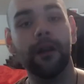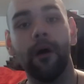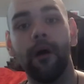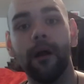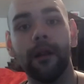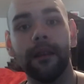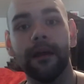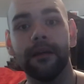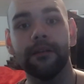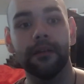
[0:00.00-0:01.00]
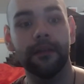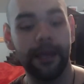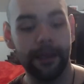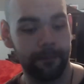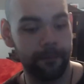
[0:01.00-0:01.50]
all
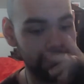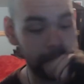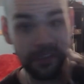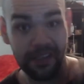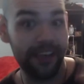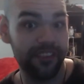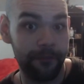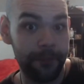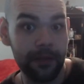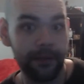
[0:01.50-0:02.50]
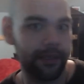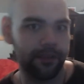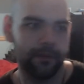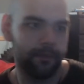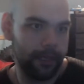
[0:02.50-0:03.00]
like the size of
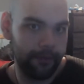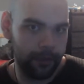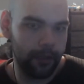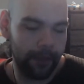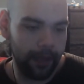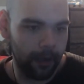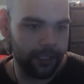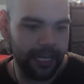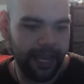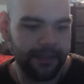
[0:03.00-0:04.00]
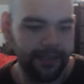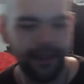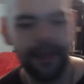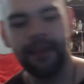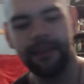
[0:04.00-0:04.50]
buildings, even though they are gigantic.